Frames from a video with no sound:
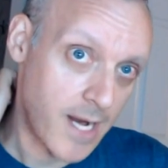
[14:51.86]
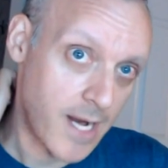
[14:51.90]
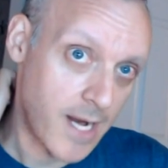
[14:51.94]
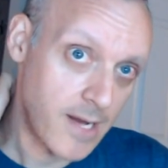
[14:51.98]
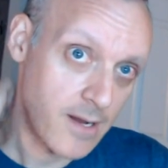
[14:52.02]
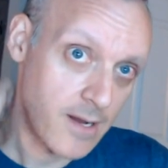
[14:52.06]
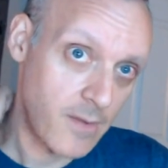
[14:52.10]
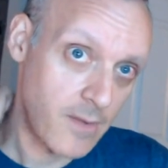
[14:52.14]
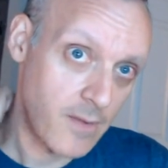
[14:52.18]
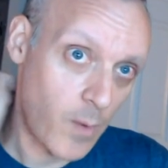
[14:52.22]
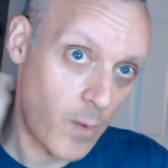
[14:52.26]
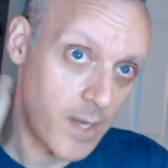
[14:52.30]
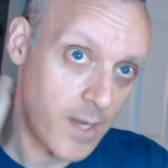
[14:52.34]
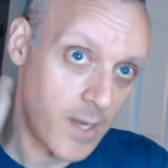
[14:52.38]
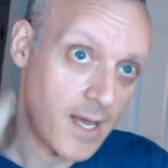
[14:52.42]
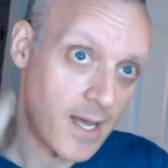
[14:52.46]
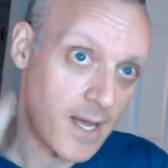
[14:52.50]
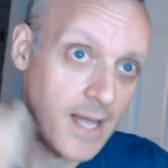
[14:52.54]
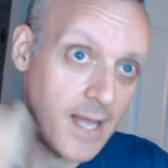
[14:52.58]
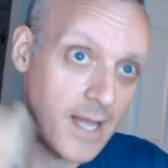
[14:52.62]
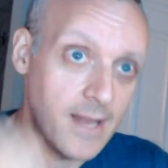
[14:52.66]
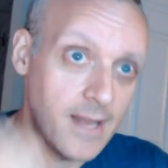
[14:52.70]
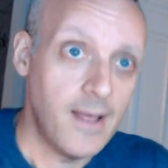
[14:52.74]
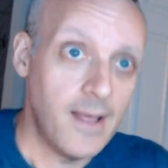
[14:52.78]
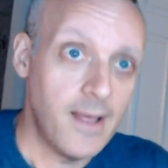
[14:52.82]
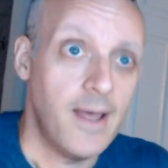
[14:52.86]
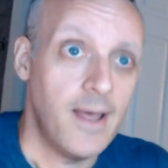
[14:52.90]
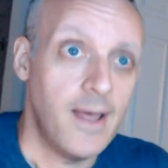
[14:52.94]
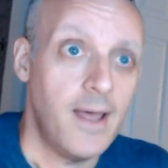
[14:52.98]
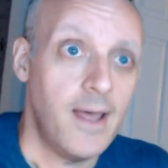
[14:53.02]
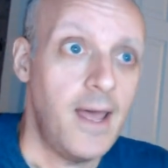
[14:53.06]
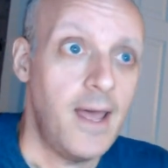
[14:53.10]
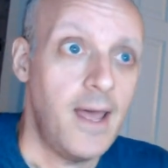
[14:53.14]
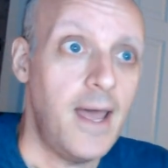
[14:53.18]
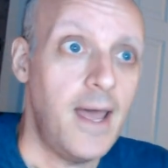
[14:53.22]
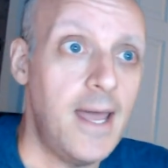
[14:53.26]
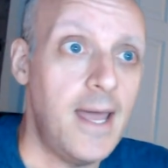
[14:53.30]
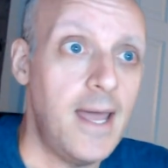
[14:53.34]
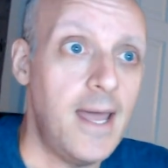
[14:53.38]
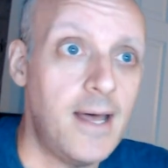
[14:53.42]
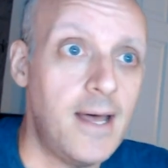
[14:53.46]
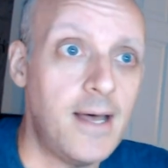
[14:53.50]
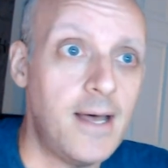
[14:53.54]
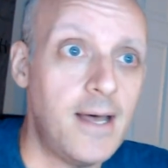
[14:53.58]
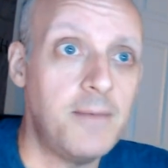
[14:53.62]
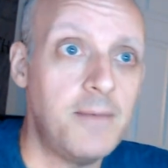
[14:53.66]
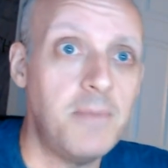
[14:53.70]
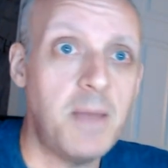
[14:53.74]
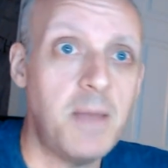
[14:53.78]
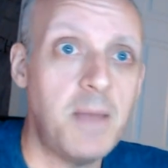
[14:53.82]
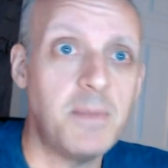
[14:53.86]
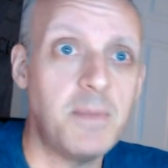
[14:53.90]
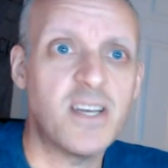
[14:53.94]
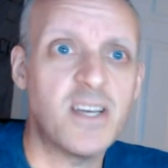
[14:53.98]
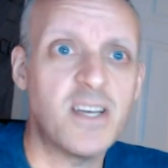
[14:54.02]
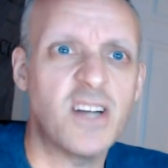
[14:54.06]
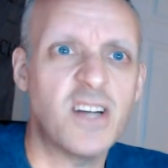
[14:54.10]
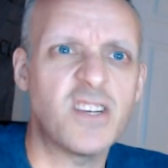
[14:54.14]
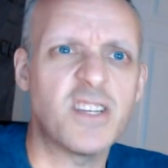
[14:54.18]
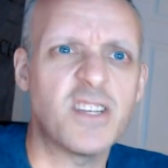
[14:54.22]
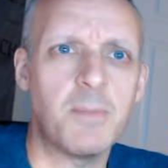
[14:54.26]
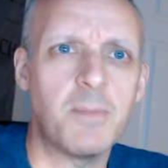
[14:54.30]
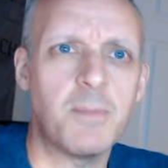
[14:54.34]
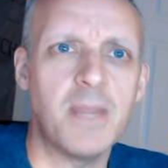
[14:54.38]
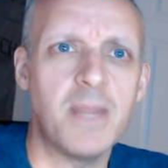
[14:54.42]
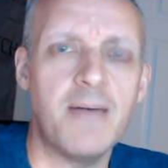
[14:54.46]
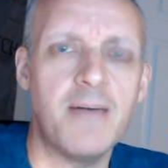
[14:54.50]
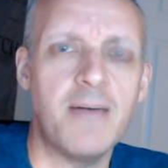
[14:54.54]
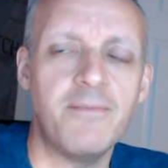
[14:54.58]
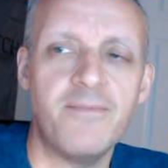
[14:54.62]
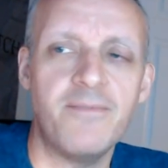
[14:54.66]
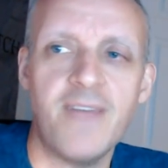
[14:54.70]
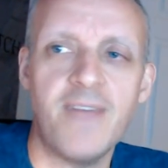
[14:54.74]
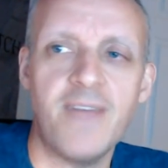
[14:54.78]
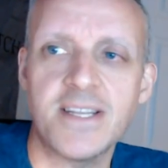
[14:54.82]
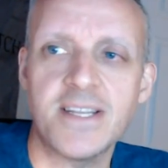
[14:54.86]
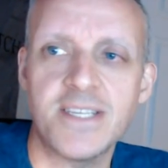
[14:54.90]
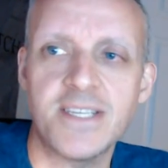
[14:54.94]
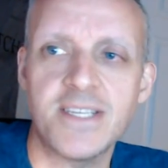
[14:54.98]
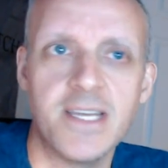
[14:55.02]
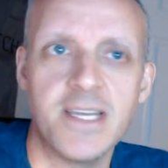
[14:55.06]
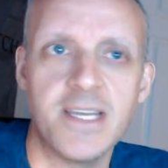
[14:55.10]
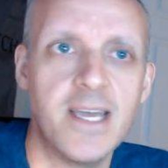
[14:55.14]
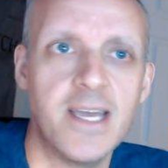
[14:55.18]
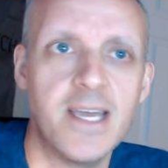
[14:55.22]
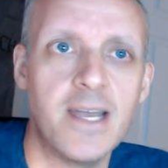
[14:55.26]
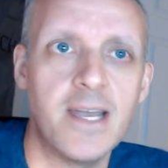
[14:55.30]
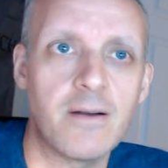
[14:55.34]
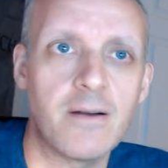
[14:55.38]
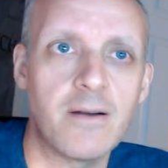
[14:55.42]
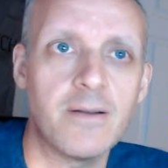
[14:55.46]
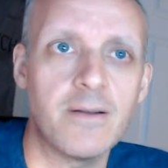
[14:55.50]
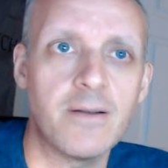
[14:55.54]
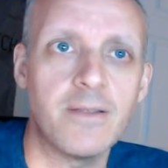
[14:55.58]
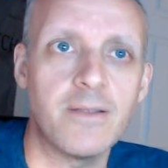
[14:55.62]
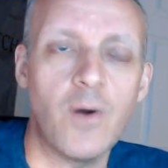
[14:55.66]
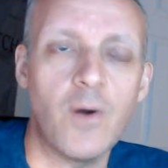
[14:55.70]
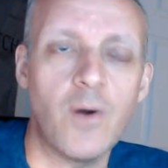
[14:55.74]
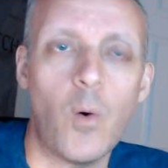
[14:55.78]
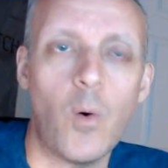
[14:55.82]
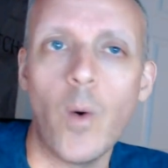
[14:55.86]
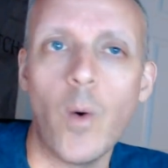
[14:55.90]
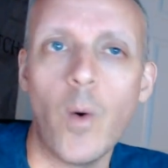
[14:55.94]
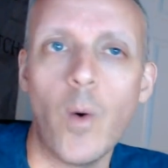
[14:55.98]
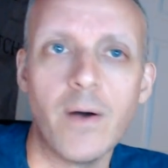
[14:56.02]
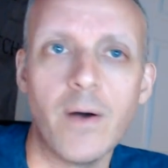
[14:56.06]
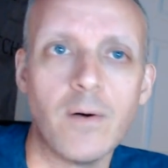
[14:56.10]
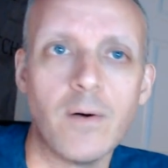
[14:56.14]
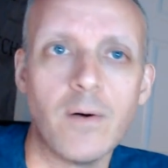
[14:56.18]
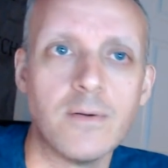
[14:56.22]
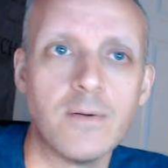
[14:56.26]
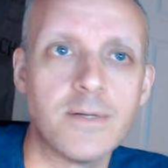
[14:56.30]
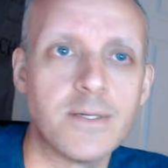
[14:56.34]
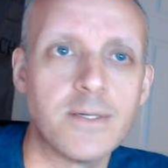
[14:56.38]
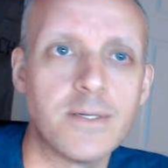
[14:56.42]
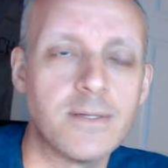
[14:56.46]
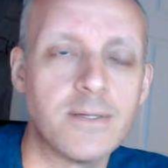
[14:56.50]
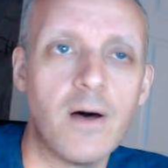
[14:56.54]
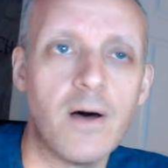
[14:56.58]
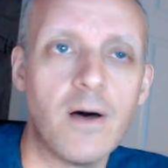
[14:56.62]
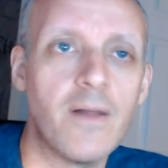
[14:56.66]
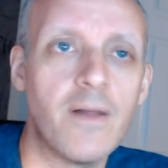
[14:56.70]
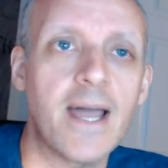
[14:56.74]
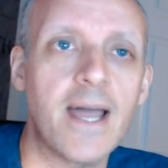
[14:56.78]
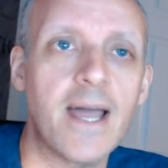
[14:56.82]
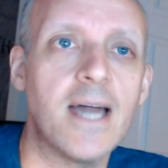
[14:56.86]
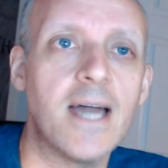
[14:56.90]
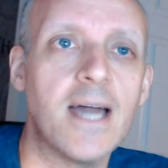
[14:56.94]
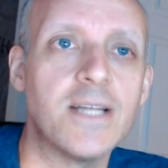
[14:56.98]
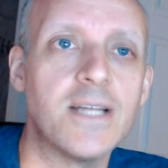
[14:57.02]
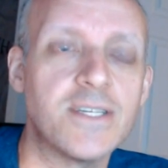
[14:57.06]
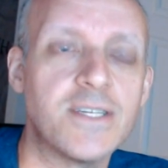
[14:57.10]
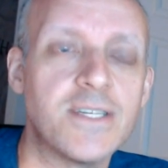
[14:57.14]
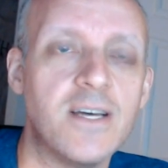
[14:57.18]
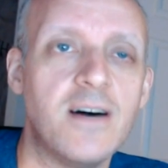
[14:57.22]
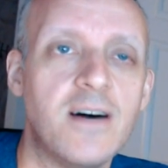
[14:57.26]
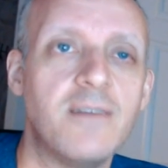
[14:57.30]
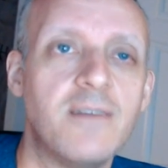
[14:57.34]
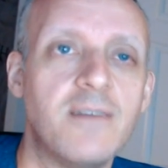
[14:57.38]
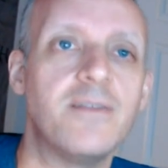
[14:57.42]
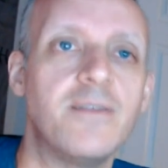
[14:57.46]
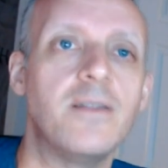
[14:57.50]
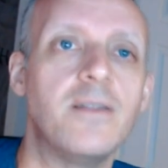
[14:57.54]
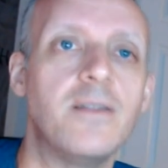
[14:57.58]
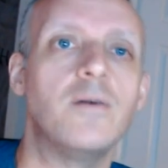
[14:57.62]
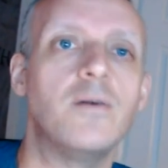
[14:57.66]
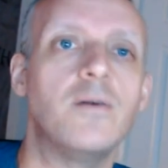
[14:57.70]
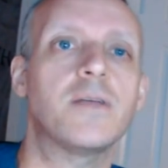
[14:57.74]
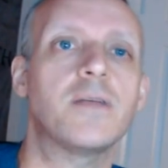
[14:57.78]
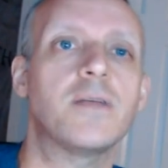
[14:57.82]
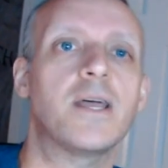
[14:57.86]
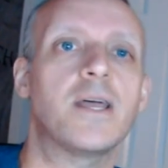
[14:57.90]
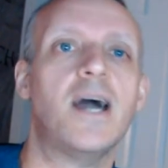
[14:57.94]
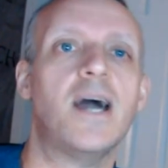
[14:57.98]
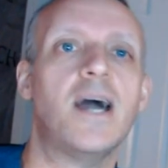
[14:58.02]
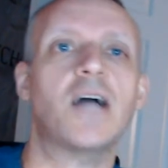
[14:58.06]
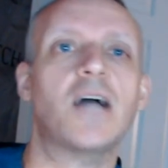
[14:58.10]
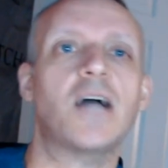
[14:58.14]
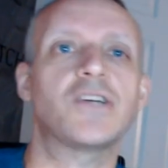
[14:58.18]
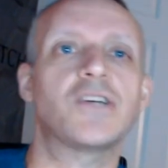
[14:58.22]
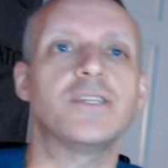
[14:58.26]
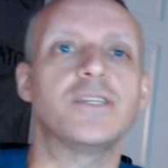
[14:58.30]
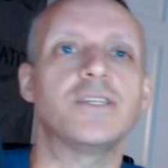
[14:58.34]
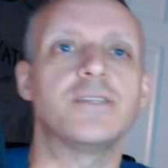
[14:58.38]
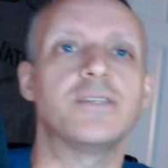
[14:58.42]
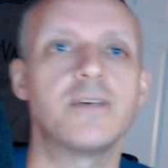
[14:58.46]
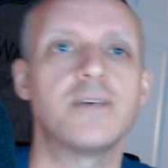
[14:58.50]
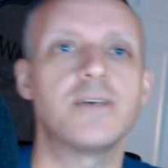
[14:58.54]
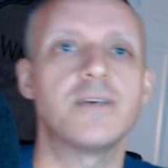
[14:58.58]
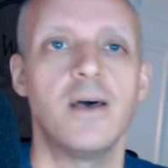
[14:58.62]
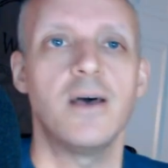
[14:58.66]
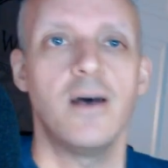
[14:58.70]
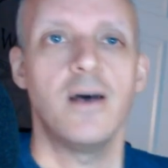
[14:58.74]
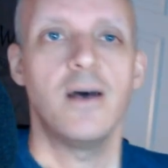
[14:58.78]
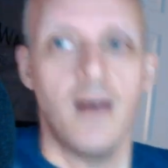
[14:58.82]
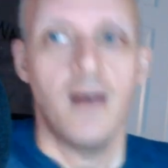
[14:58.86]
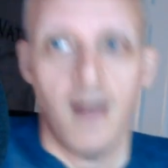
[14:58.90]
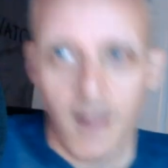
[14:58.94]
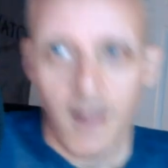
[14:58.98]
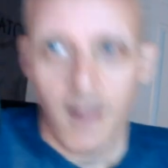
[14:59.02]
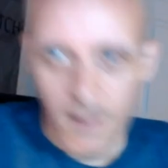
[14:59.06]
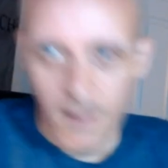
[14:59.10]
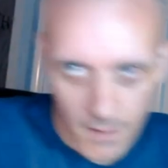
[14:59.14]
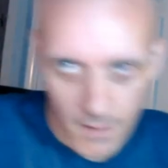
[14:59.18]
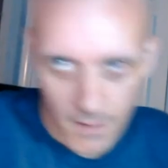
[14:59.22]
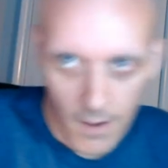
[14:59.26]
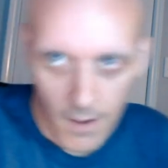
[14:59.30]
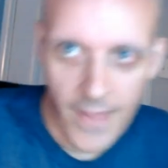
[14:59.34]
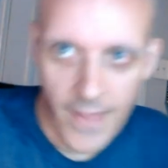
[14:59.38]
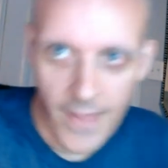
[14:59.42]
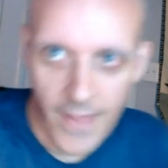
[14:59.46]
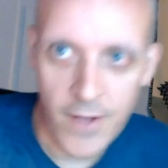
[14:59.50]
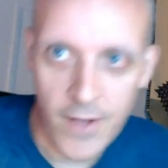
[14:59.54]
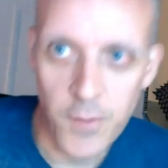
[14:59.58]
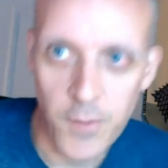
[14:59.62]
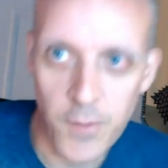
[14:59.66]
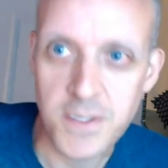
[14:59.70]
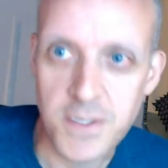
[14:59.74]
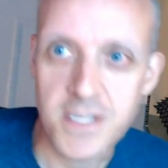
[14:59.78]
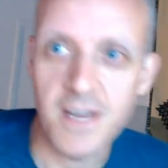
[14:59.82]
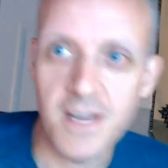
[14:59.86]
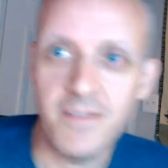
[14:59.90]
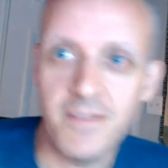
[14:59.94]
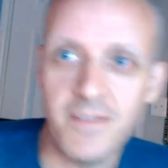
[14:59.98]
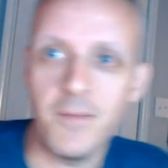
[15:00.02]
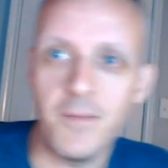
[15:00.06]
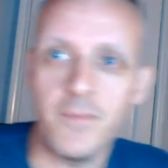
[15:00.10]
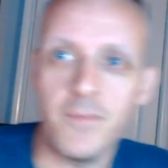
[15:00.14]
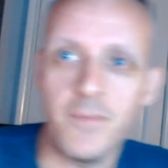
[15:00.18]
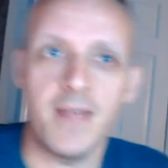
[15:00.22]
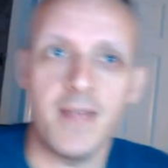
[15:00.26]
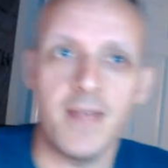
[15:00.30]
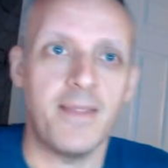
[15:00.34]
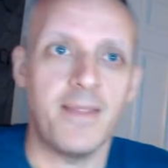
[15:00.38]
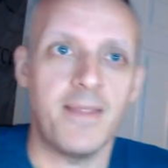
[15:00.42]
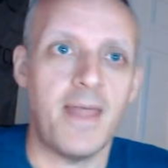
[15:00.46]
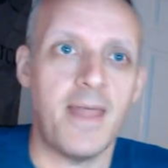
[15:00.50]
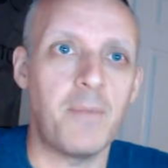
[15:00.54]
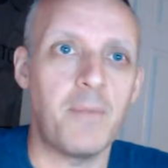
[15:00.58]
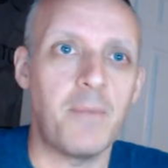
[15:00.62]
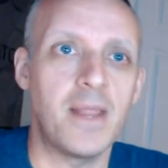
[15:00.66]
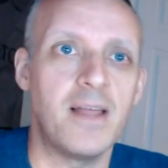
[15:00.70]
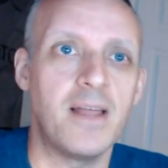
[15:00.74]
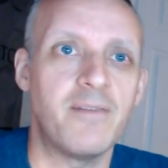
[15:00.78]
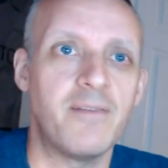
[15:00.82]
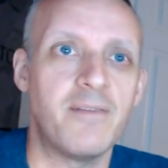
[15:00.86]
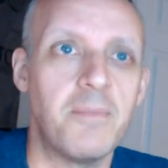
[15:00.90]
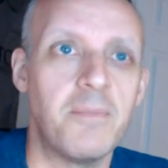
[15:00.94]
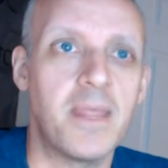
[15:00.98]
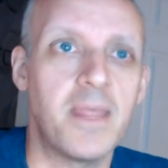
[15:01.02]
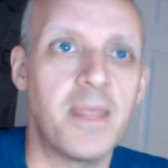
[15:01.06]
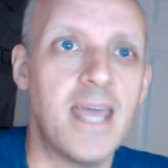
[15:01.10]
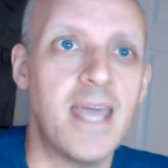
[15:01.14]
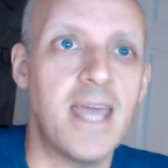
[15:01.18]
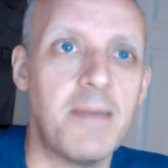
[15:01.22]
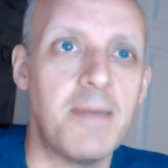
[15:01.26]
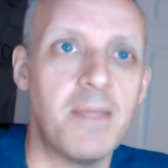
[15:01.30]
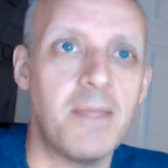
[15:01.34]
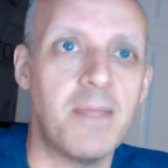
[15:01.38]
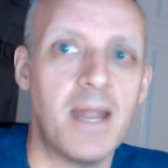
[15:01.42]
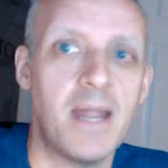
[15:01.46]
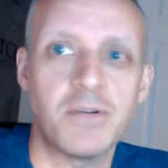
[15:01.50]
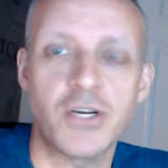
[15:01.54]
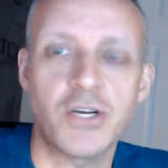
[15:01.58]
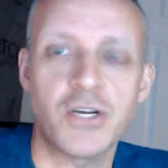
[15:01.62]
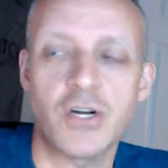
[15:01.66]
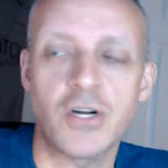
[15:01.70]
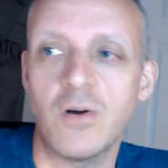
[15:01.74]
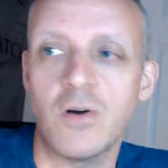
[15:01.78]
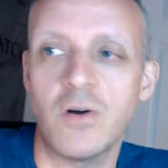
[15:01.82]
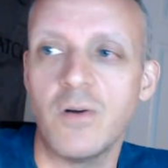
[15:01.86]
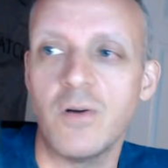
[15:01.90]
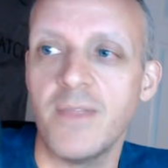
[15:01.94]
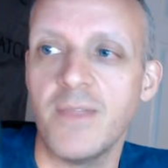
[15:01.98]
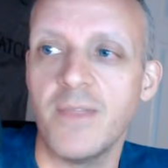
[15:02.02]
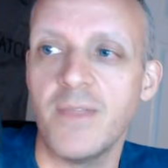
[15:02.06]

and whatnot, and uh, maybe touch on some of that fancy gear and the oils and all that kind of stuff. You know, concoctions, all that cool stuff that, that that we love from the game. That I'm sure that